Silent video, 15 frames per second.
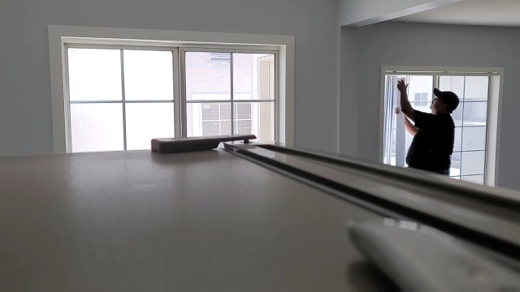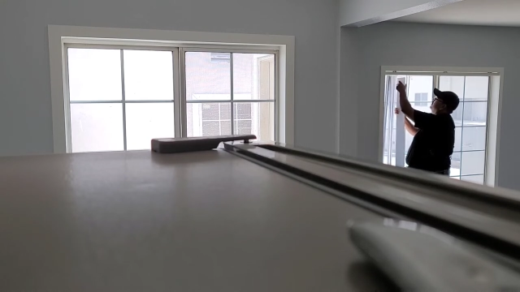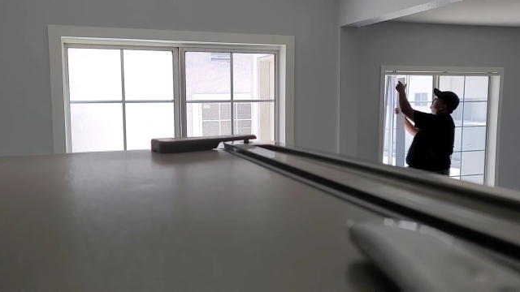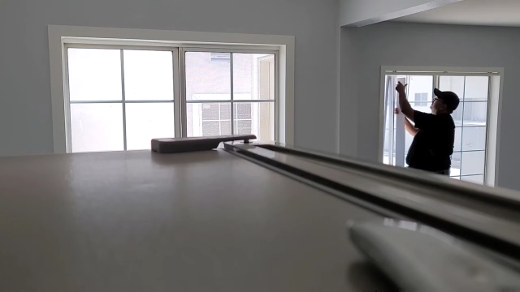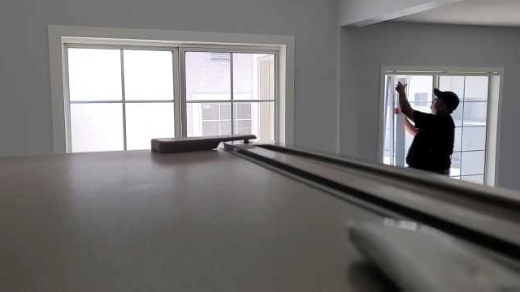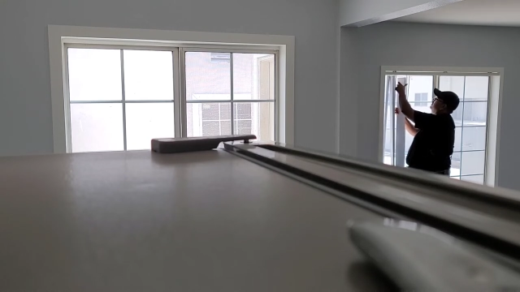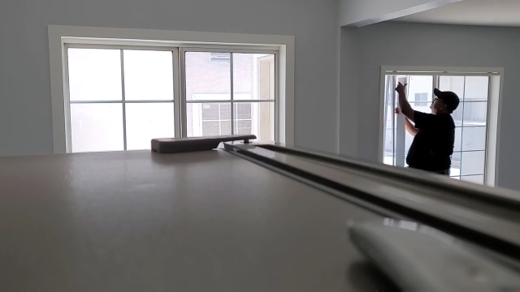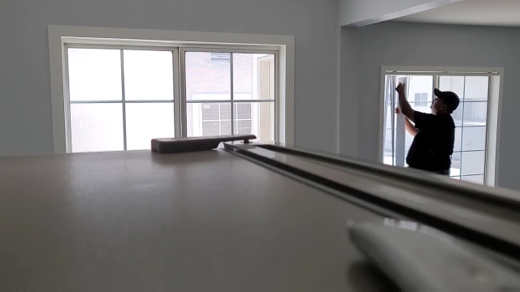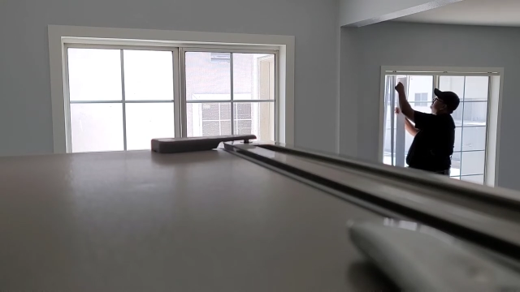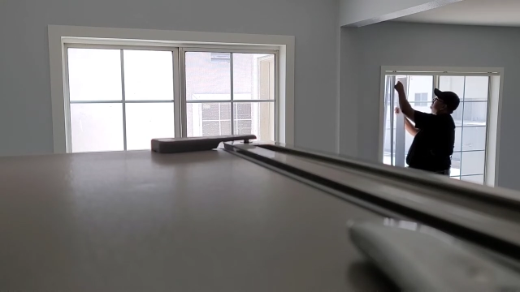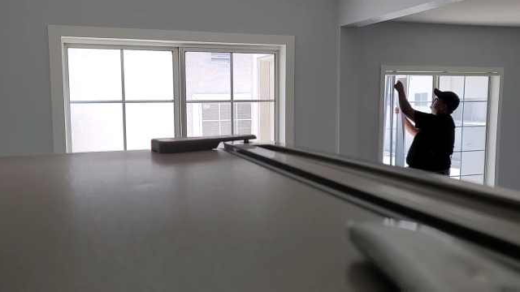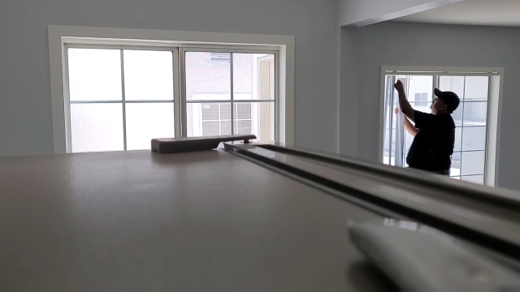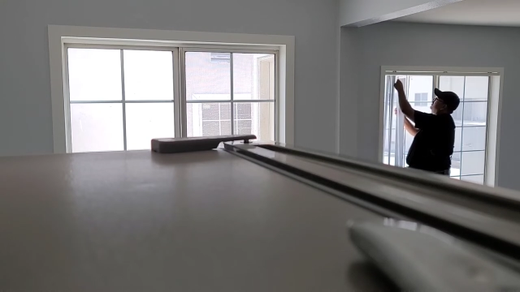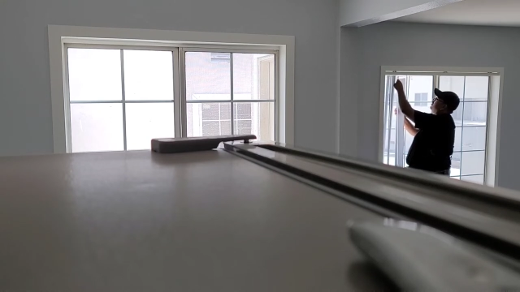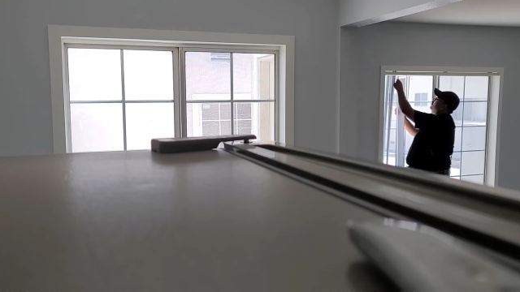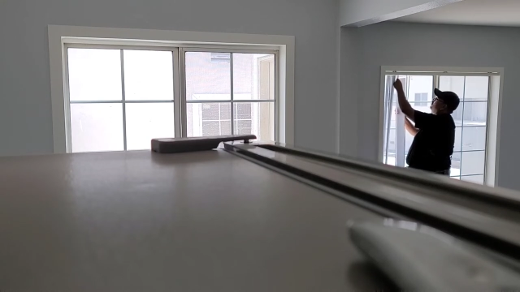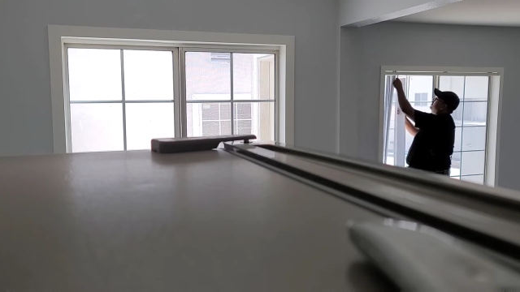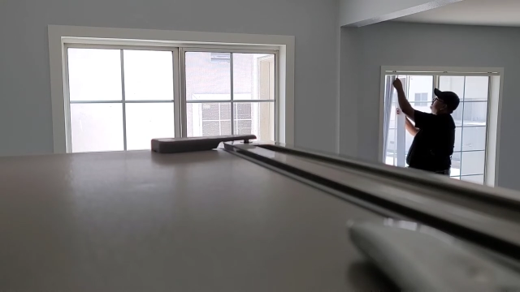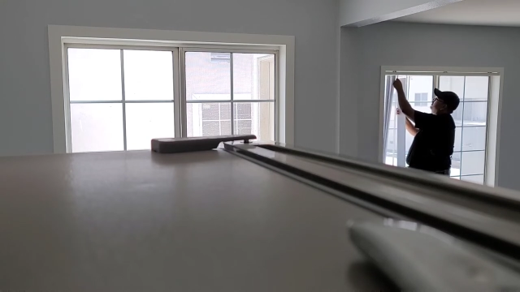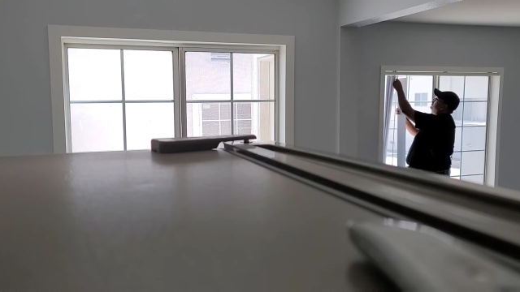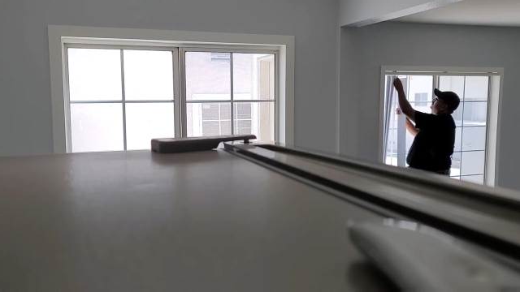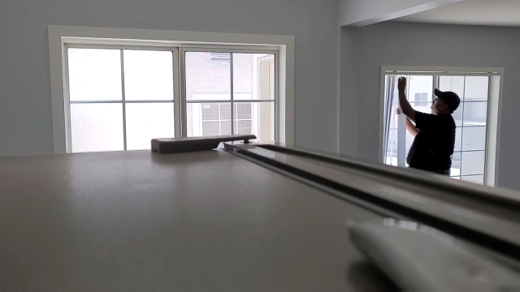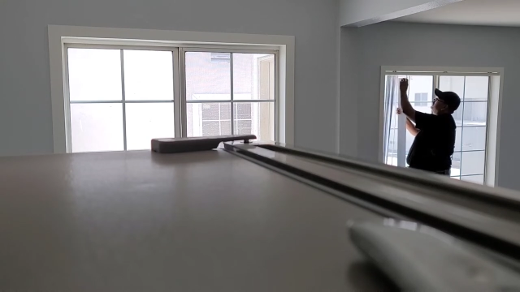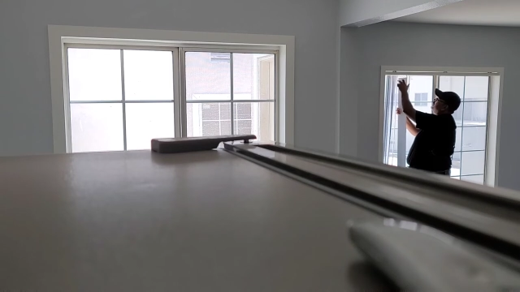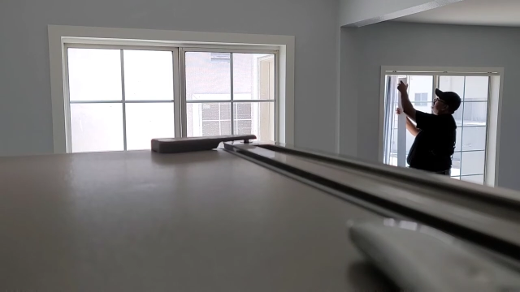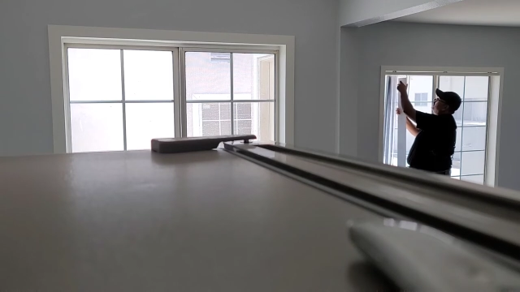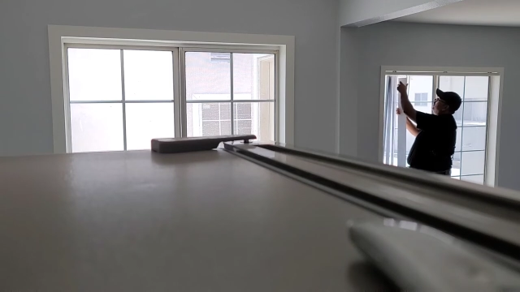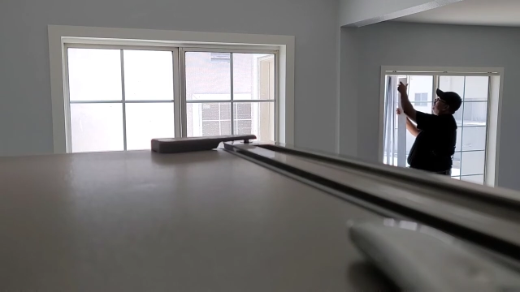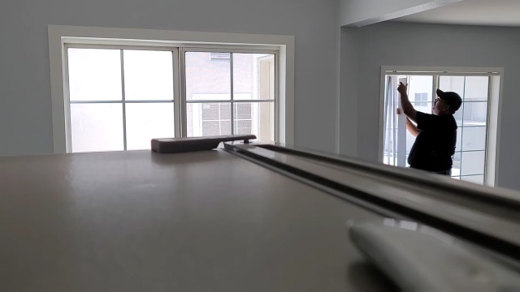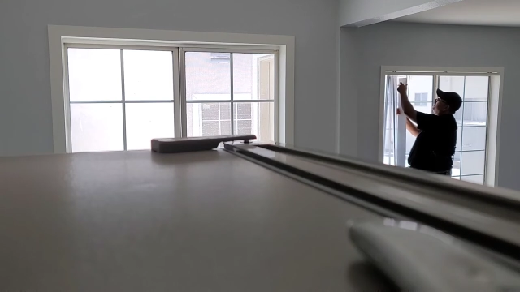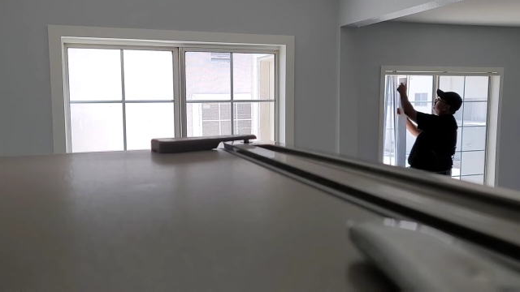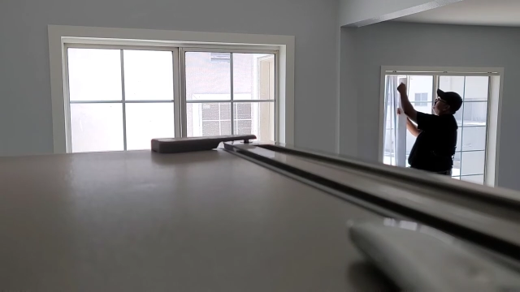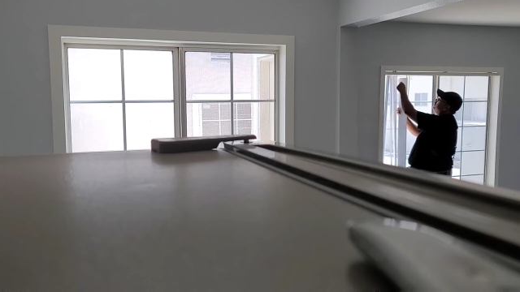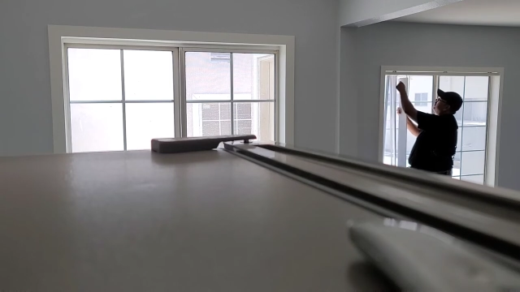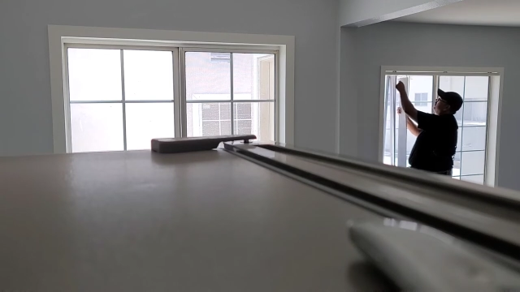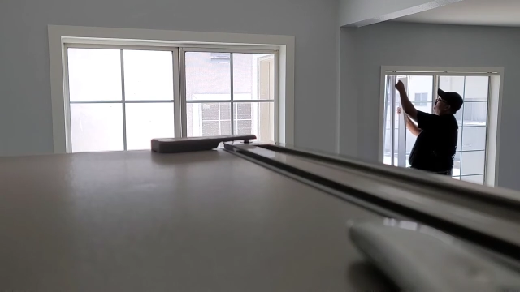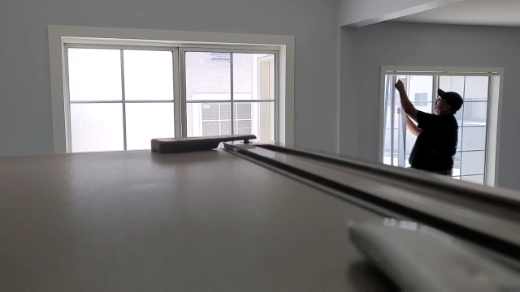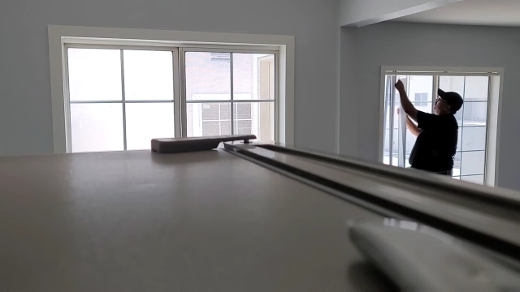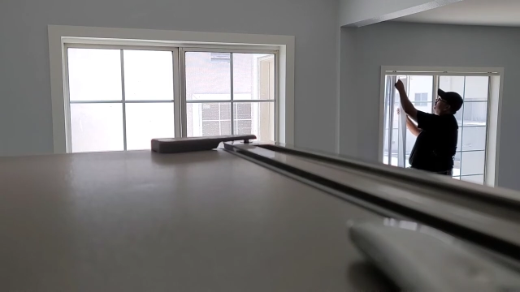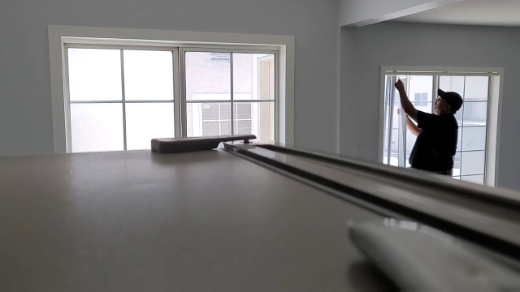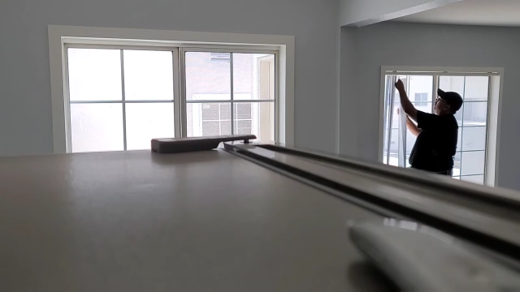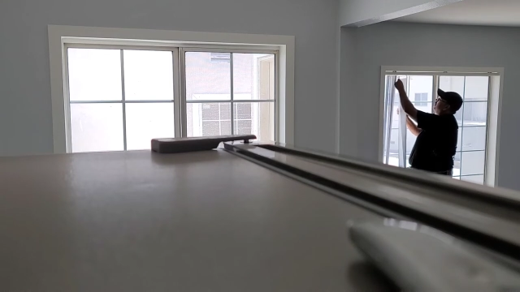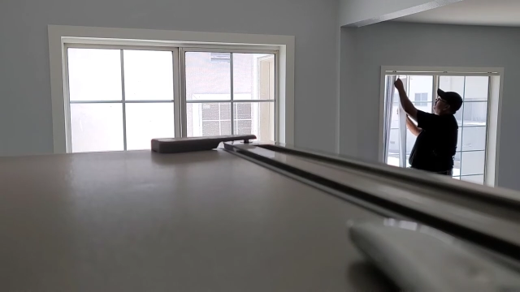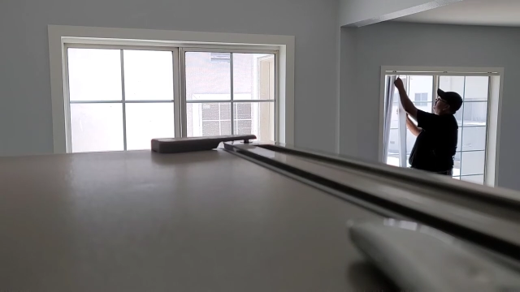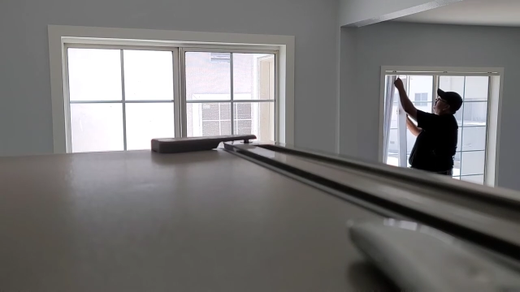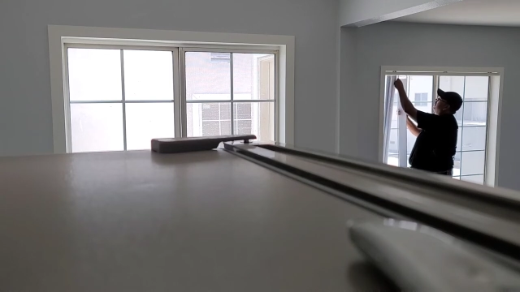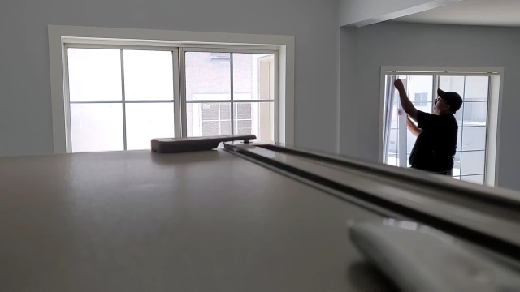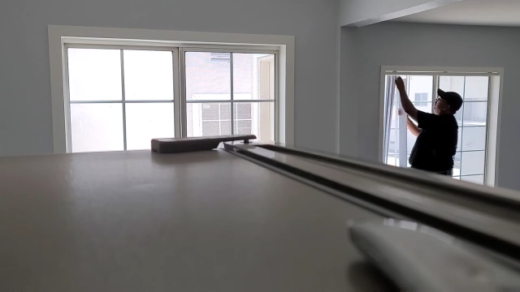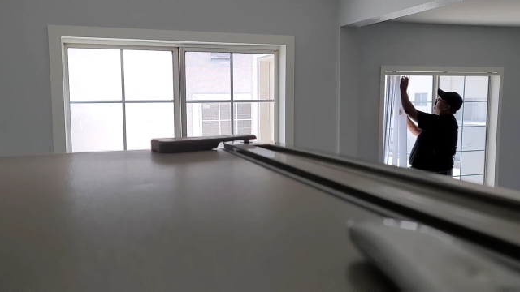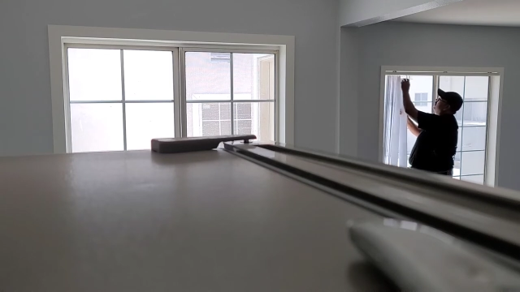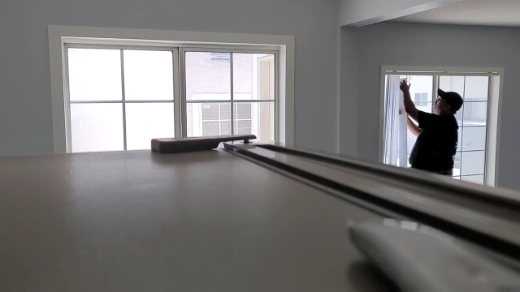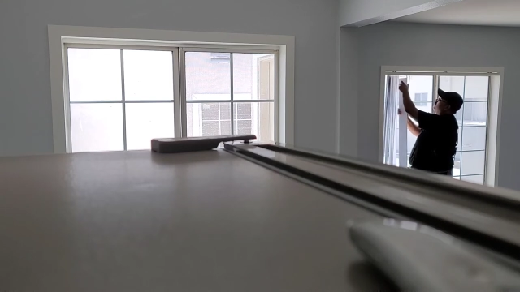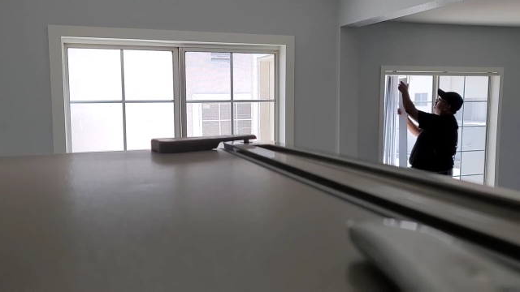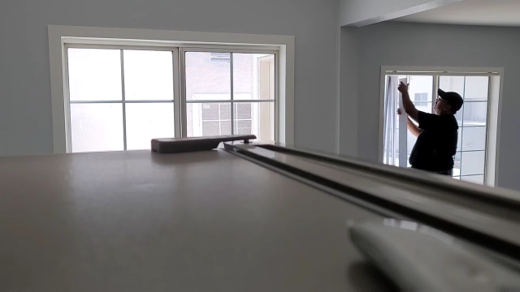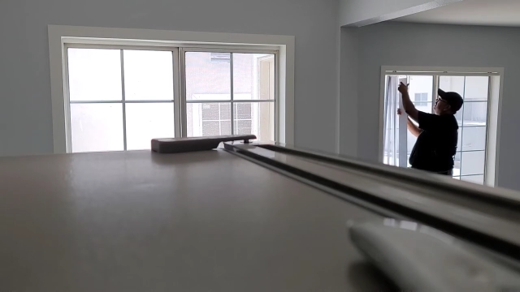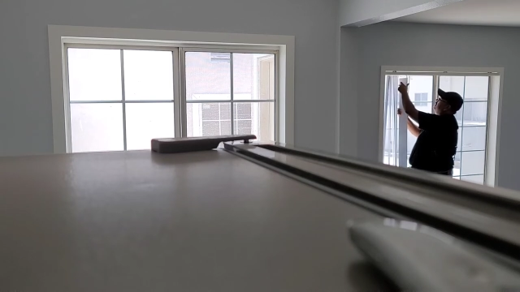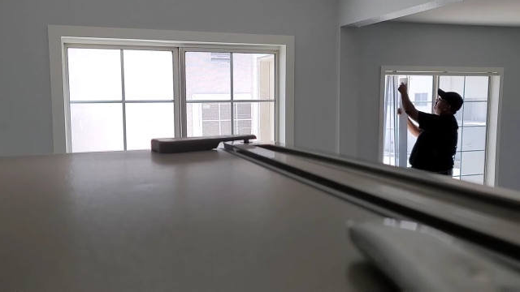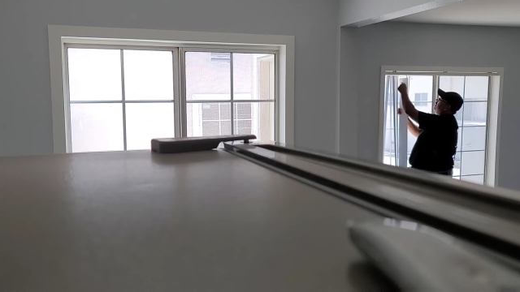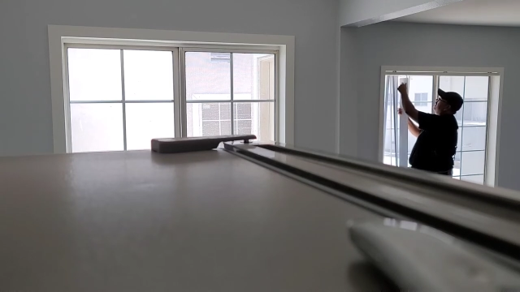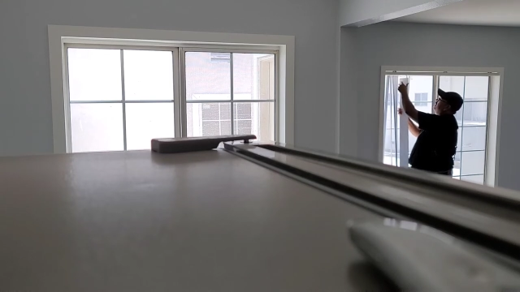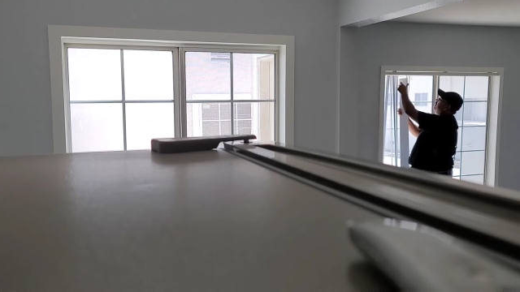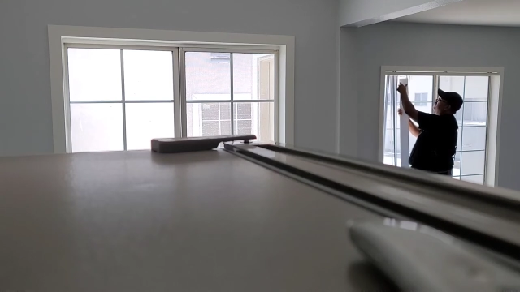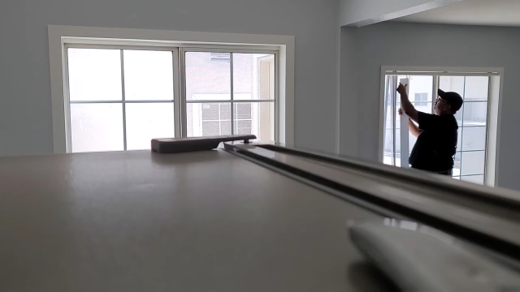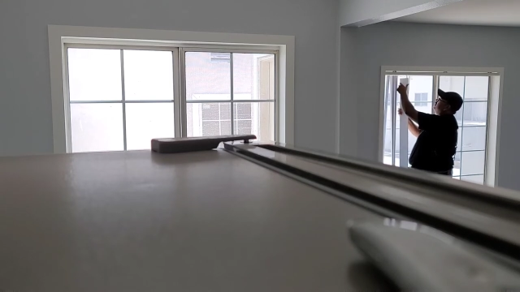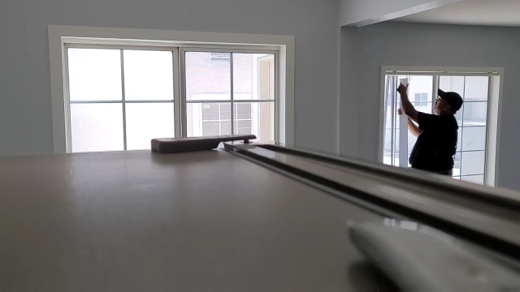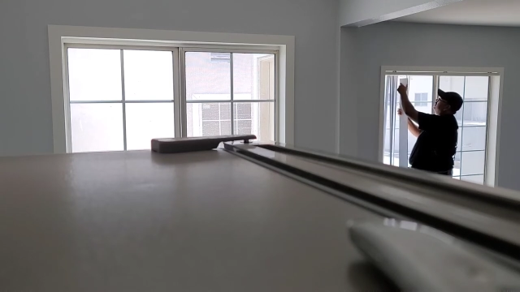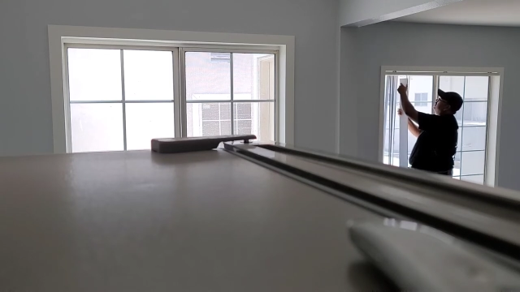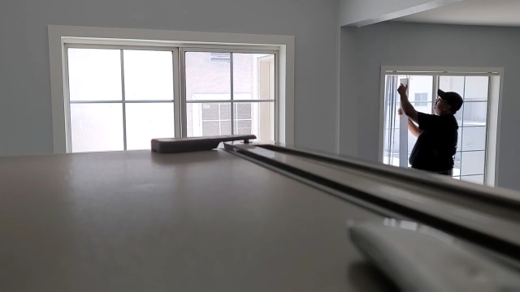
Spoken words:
No face is visible, so there are no lips to read.